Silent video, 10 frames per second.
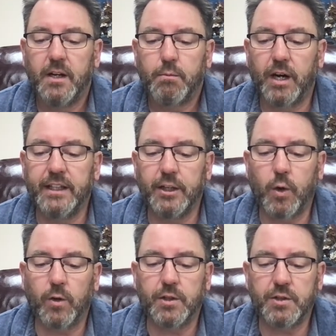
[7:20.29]
bring the
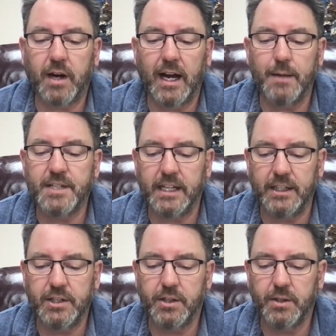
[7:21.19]
northern tribes
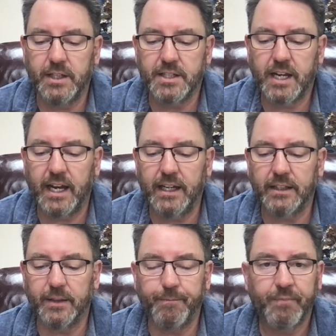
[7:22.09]
into his
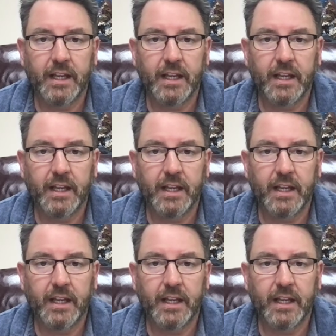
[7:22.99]
kingdom.